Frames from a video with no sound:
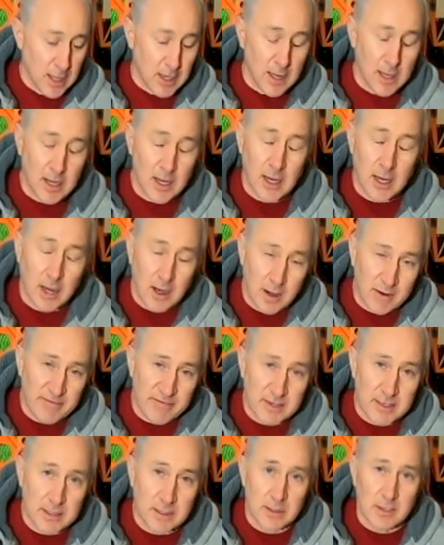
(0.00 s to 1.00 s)

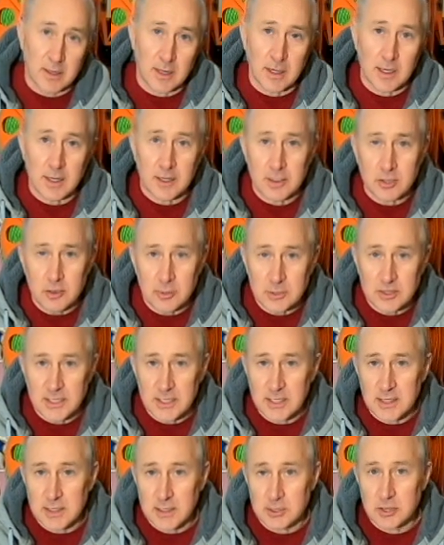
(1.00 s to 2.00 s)
oven
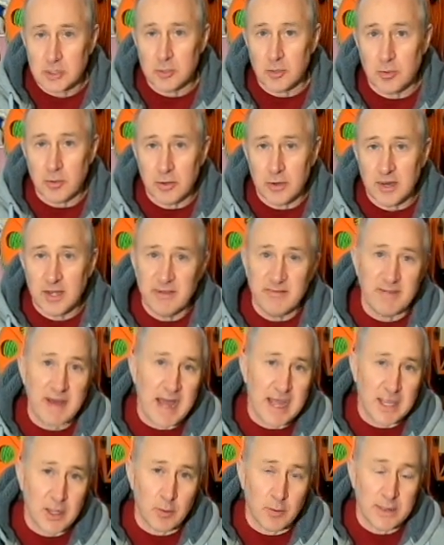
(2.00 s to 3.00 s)
using the solar
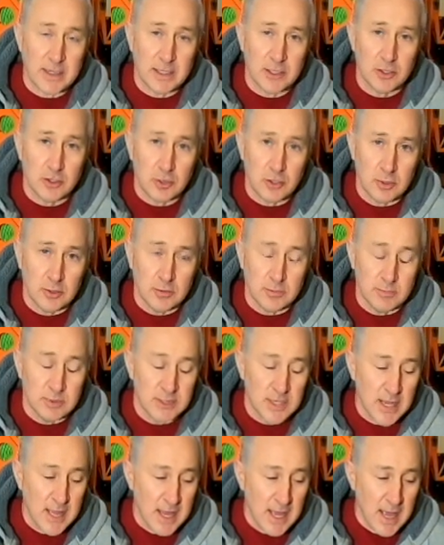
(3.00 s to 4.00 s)
evacuated
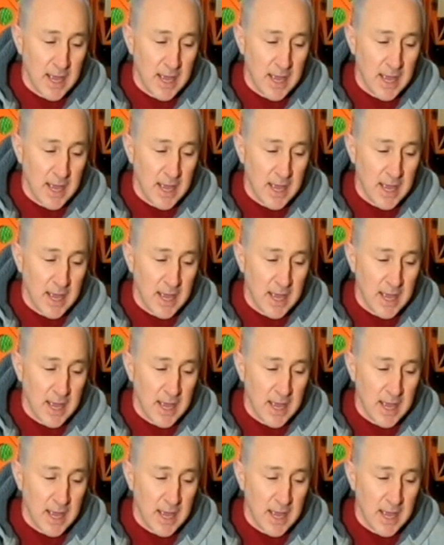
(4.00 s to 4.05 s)
tubes.